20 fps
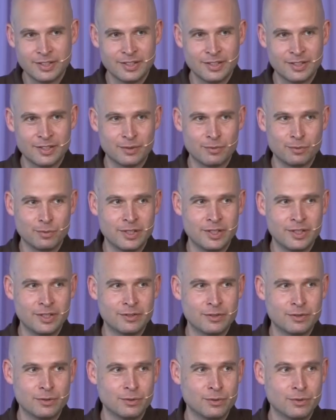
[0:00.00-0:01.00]
that we
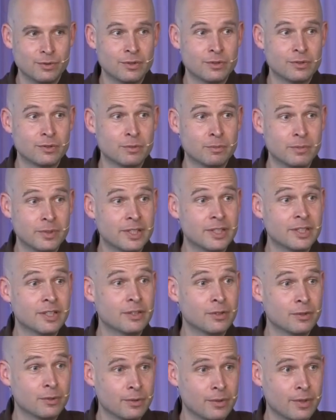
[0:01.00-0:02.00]
need to learn to begin
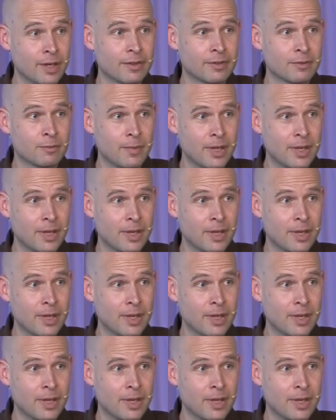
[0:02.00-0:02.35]
anew as